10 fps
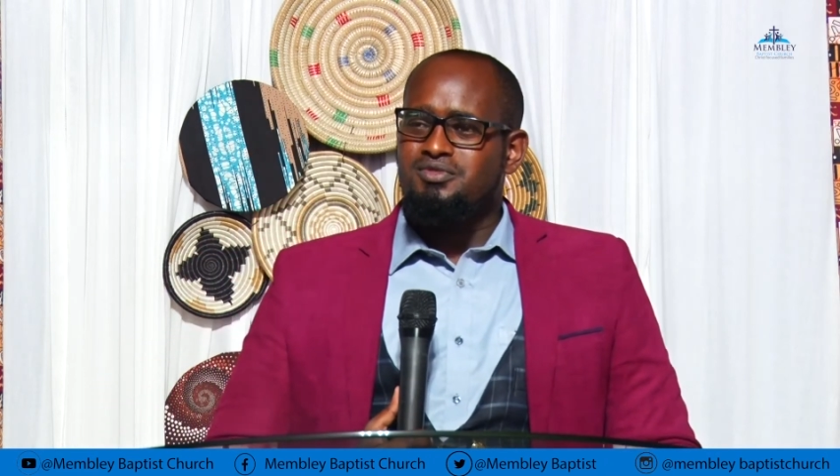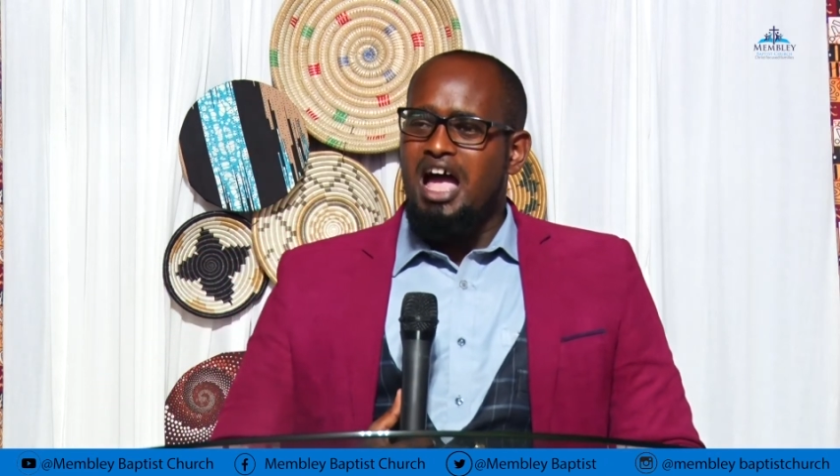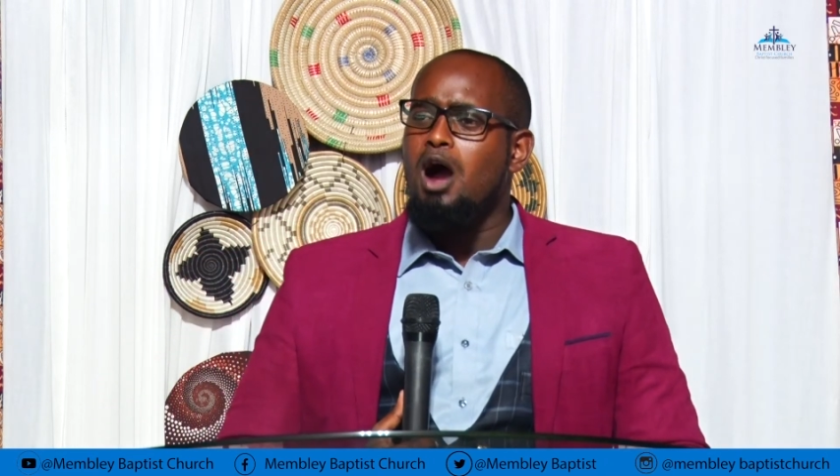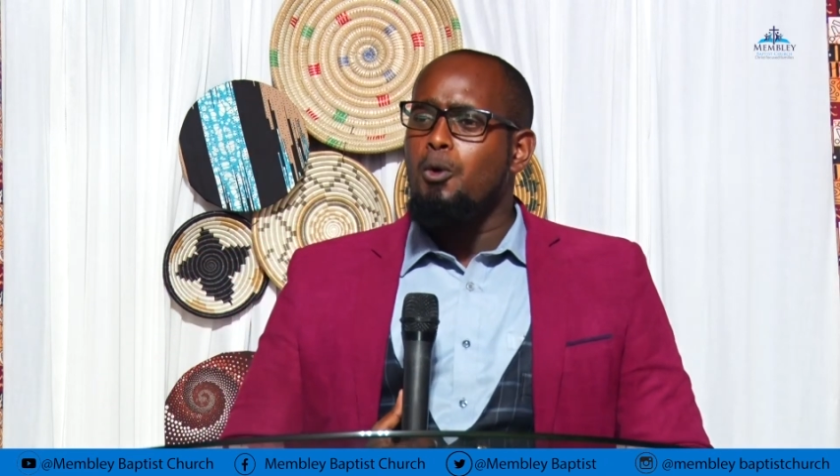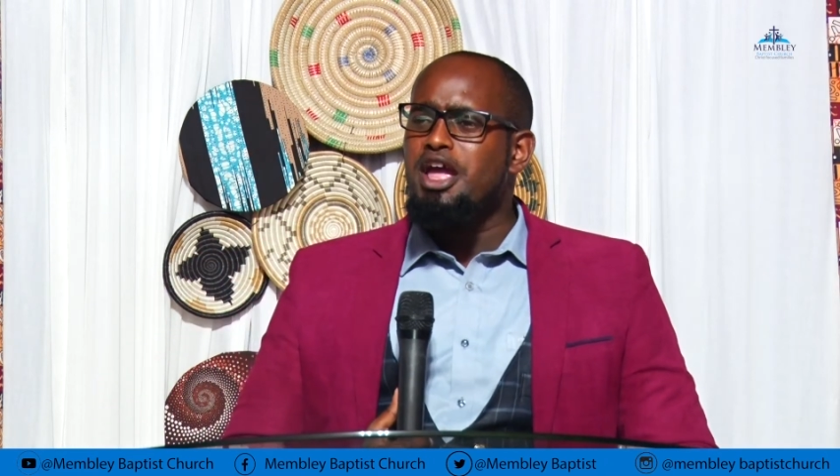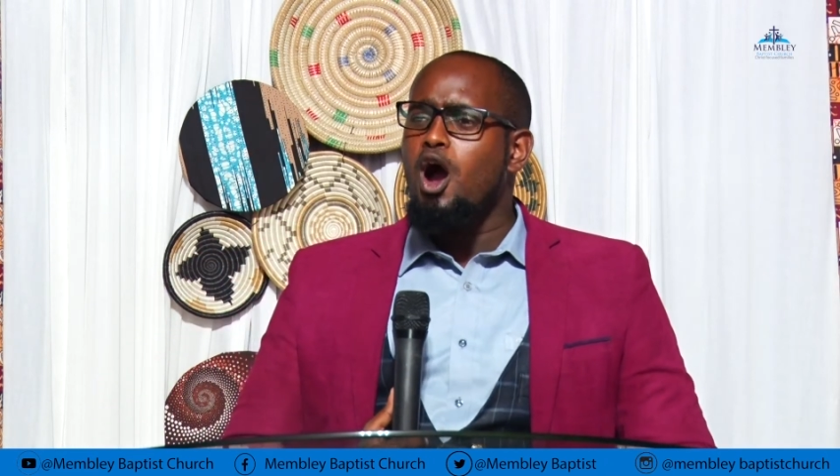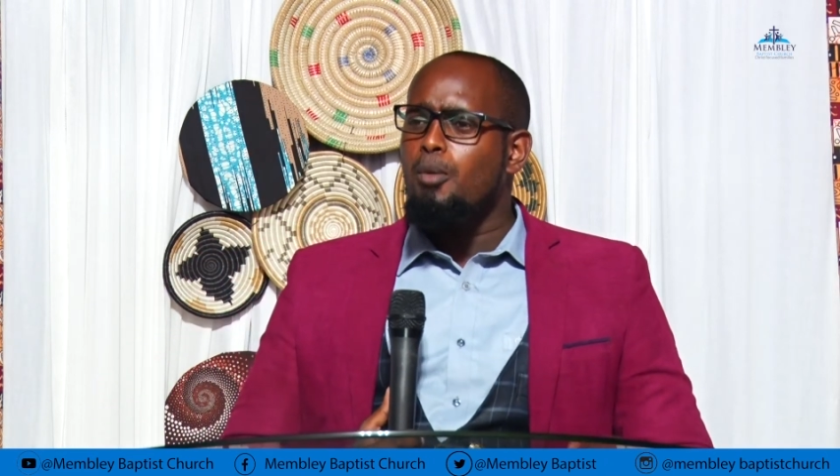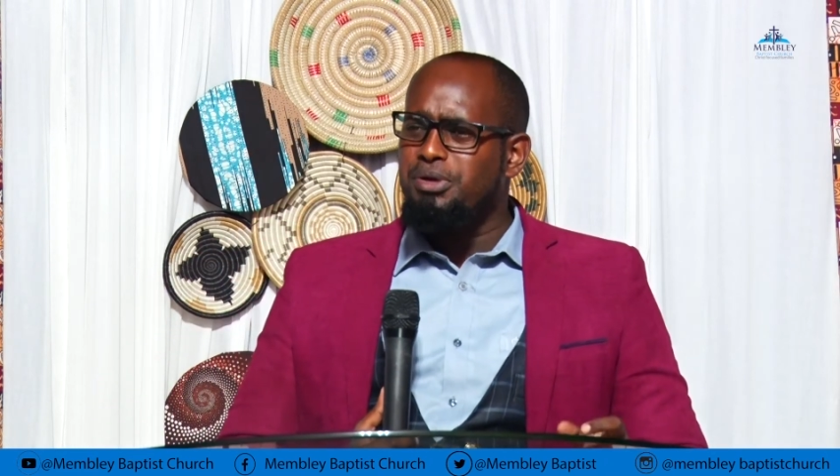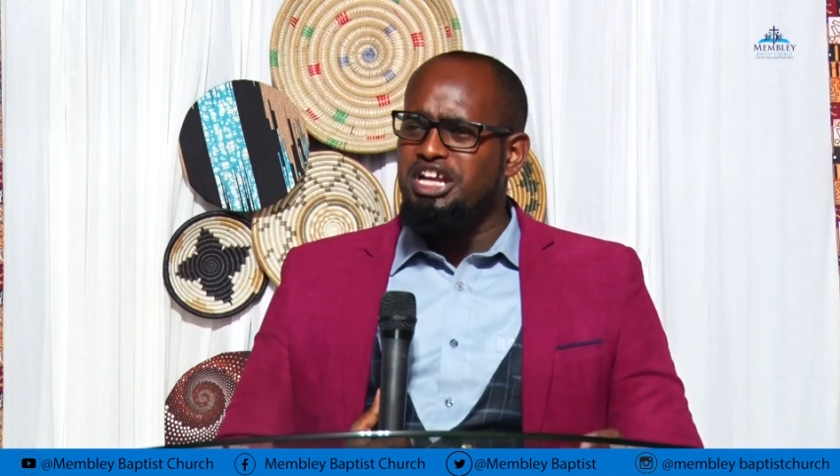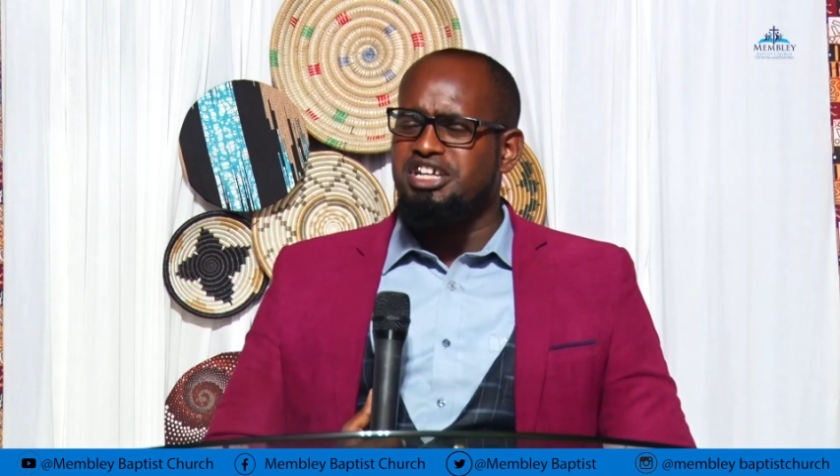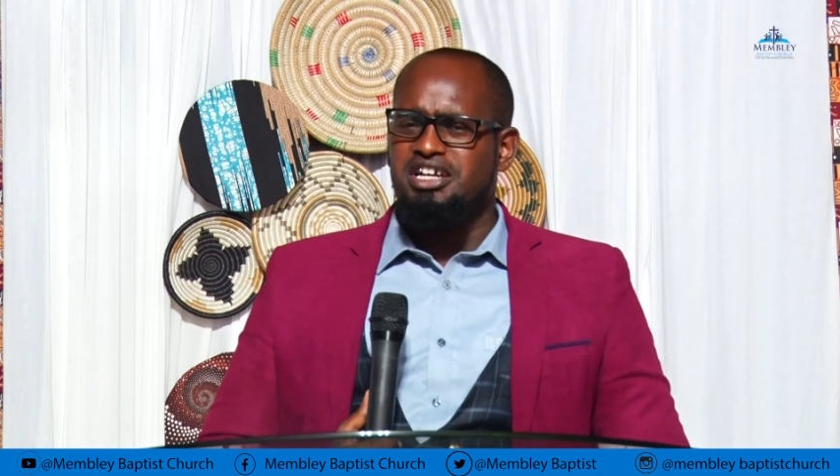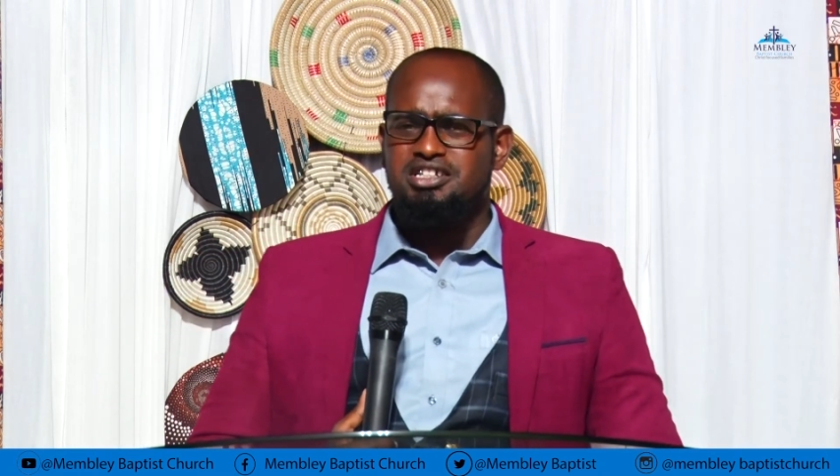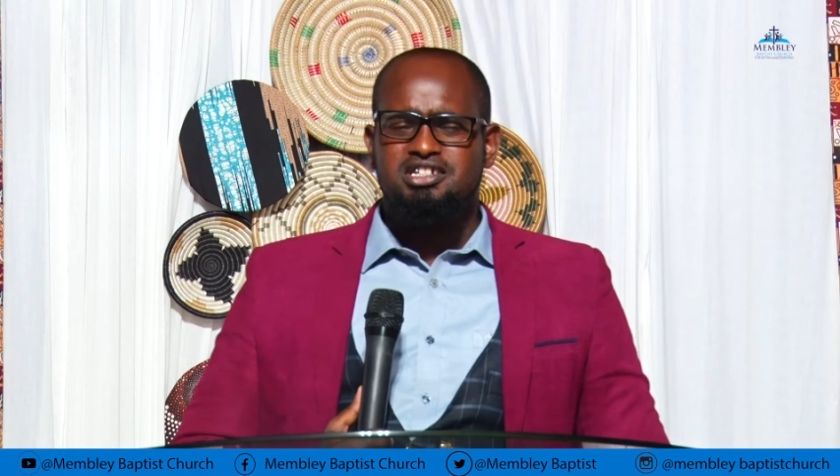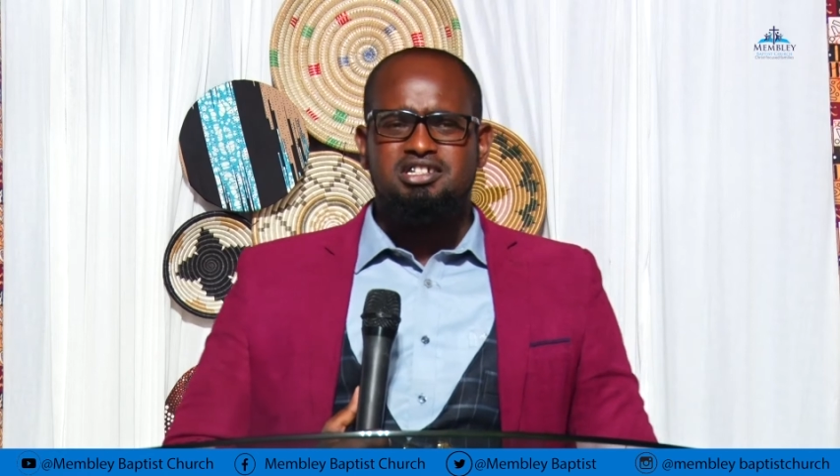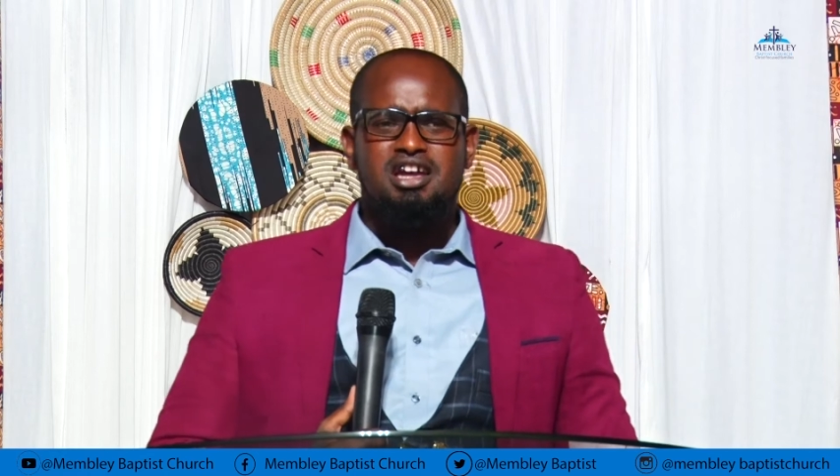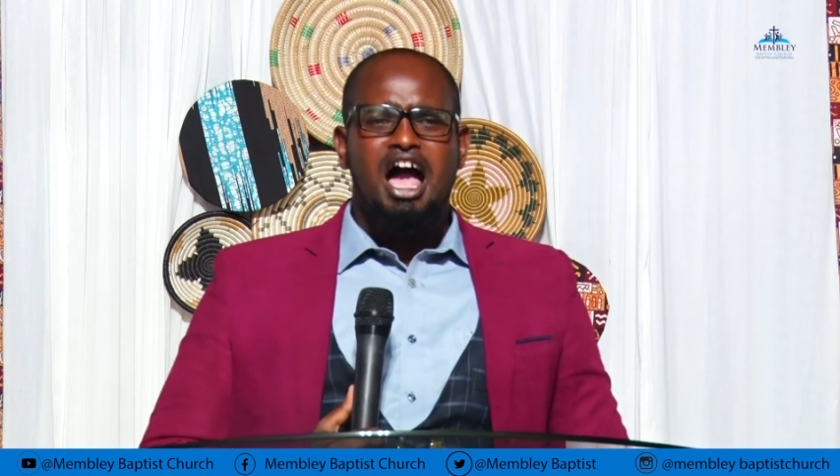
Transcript: Are we obedient?